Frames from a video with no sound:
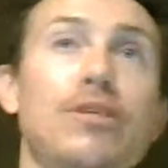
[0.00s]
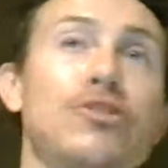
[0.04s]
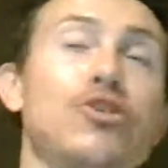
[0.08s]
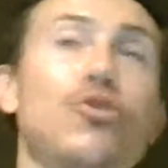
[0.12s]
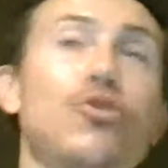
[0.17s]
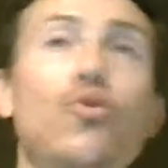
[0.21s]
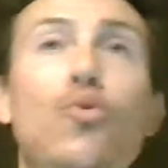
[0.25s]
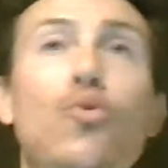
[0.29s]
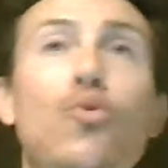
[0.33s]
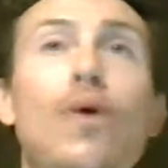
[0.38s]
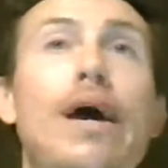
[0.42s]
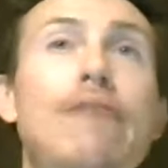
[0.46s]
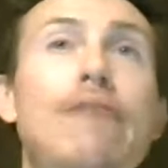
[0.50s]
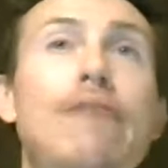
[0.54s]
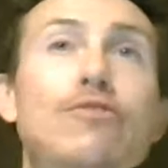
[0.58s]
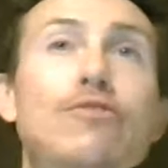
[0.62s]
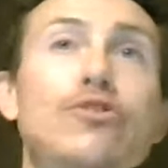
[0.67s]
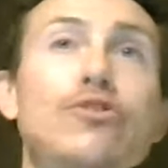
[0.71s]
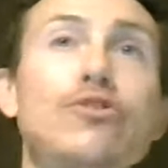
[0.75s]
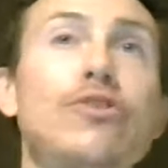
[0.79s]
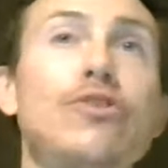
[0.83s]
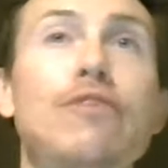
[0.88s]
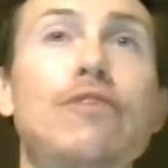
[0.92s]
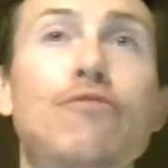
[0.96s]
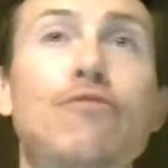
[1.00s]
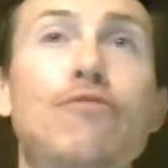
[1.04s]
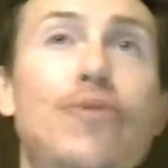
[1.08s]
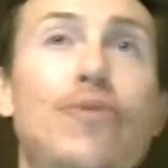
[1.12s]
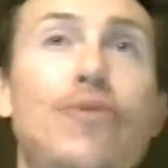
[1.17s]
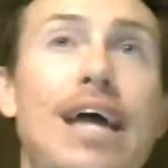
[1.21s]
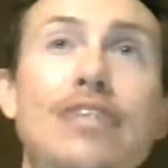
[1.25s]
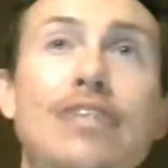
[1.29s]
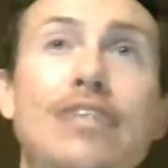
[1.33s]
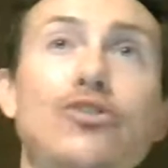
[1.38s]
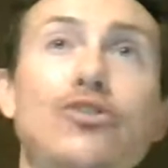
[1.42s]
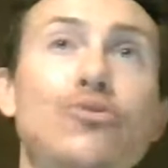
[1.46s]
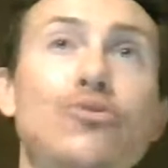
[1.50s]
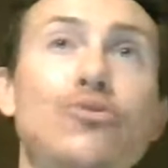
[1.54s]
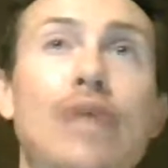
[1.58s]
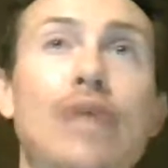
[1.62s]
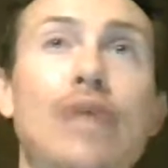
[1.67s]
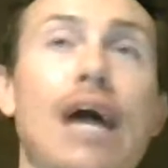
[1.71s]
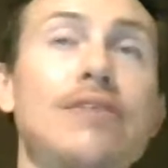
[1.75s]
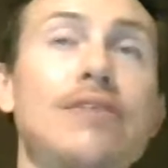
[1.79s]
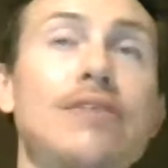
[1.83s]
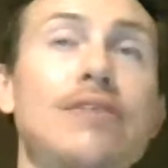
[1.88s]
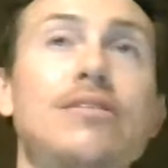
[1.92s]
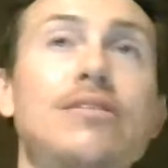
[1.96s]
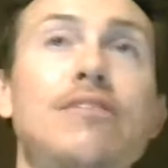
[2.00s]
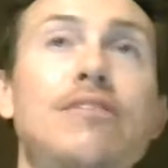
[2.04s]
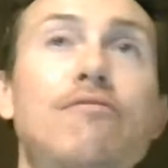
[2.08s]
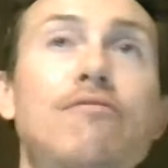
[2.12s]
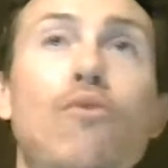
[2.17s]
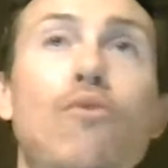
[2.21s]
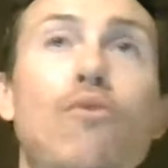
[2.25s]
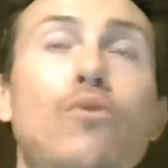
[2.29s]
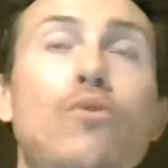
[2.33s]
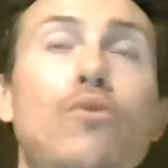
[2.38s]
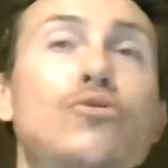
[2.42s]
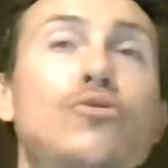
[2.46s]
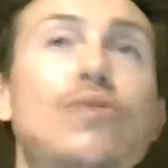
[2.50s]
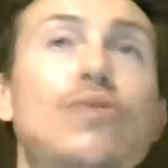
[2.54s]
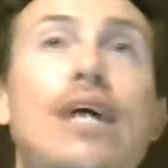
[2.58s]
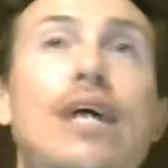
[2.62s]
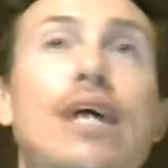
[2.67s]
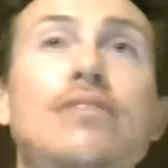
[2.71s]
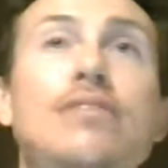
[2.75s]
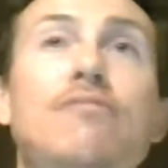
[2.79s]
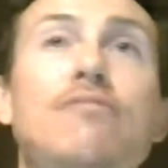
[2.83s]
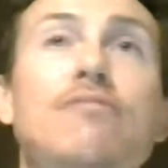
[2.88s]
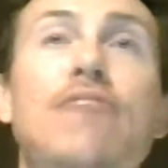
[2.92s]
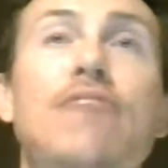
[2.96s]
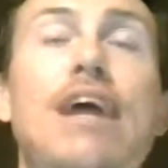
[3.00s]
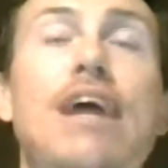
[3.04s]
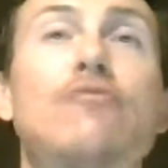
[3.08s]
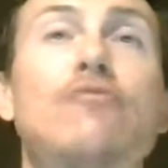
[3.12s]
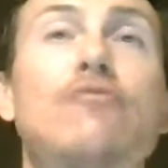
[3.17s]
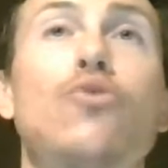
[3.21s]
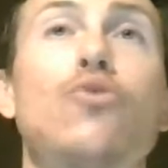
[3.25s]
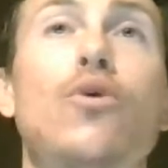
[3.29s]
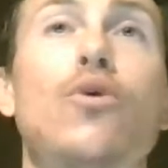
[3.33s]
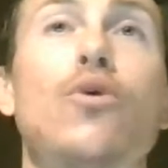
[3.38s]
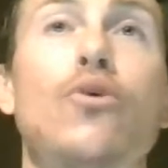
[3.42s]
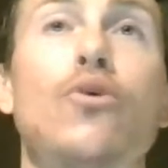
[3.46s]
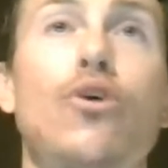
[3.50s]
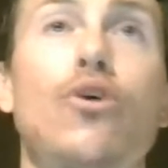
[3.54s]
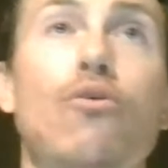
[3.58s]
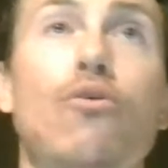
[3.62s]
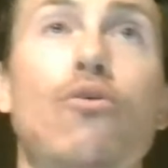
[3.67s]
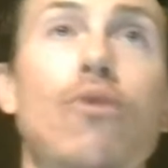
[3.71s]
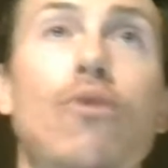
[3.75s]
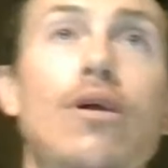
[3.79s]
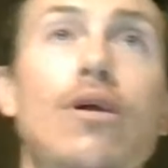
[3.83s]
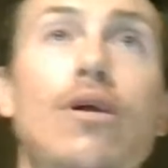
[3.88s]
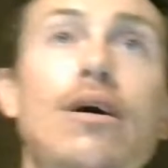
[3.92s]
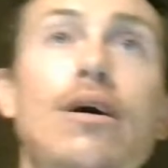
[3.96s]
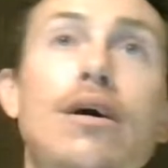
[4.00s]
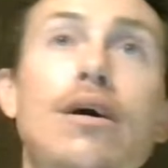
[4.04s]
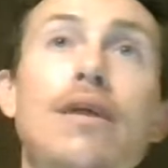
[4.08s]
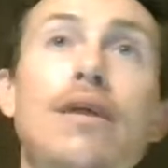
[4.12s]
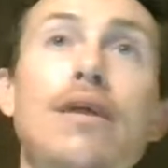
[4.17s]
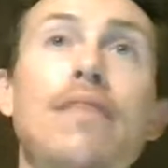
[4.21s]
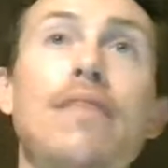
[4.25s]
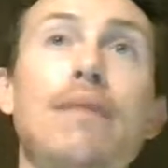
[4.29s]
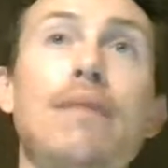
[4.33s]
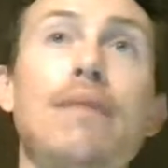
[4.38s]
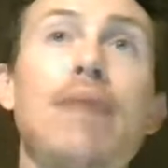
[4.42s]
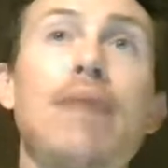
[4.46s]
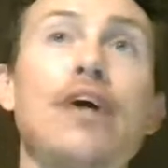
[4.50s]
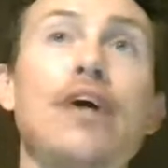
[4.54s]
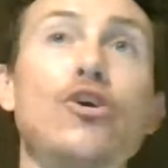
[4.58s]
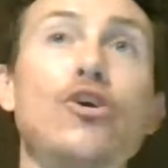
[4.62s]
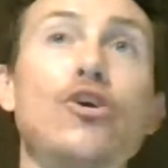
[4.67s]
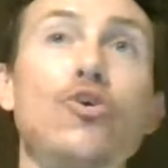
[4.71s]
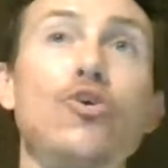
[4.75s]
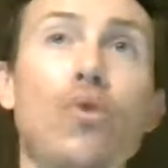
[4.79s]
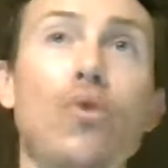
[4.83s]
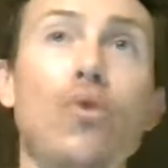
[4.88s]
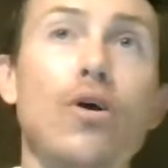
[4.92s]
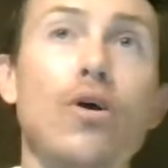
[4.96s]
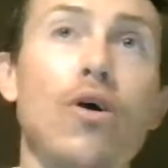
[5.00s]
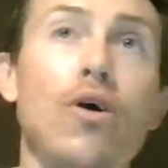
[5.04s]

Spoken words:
So whoever's looking for that 2004, 2005 Toyota Corolla, they buy your